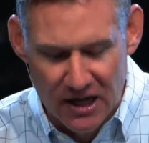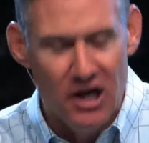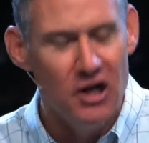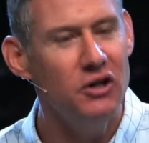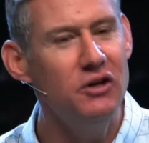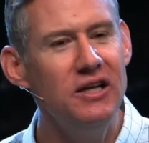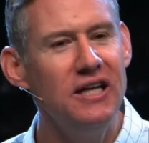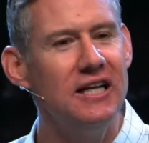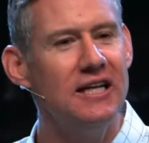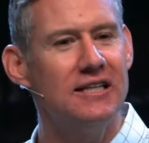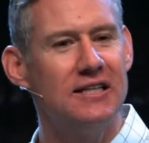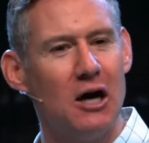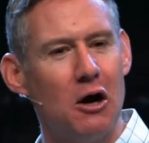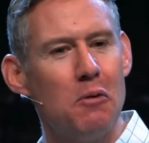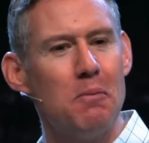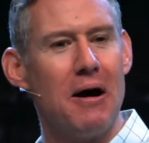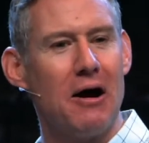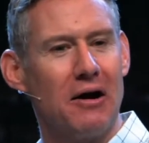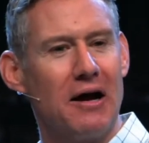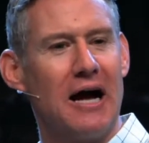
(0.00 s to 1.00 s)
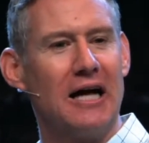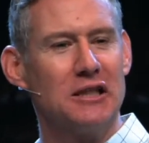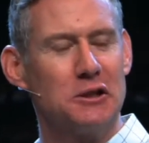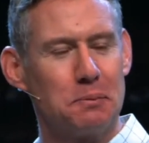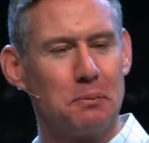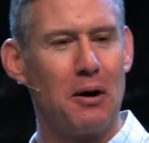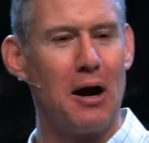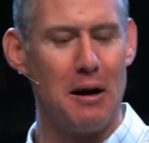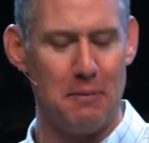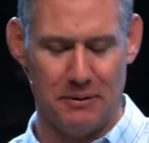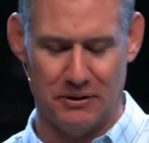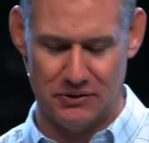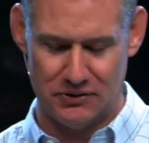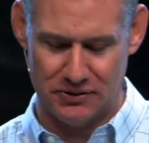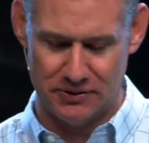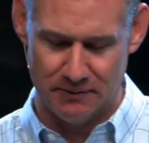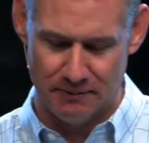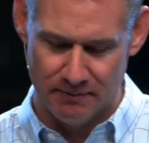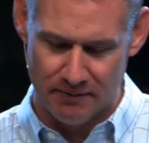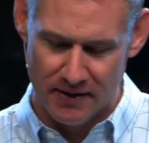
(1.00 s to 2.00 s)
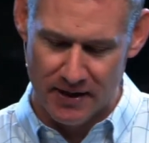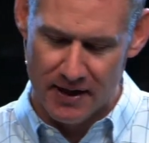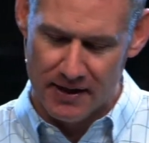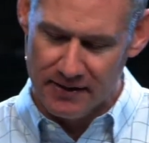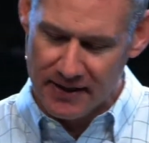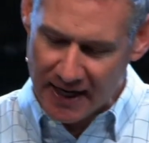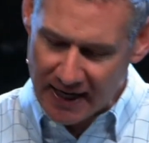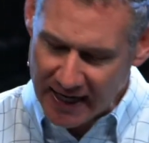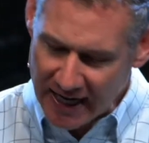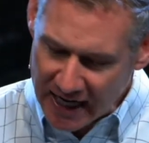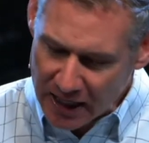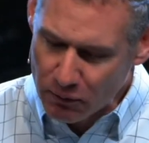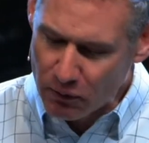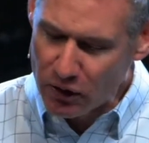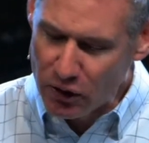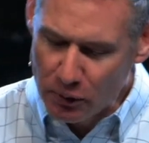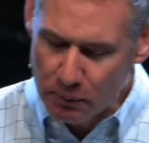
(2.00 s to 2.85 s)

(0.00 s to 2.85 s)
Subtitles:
You need to tell them about God's promise, that anyone who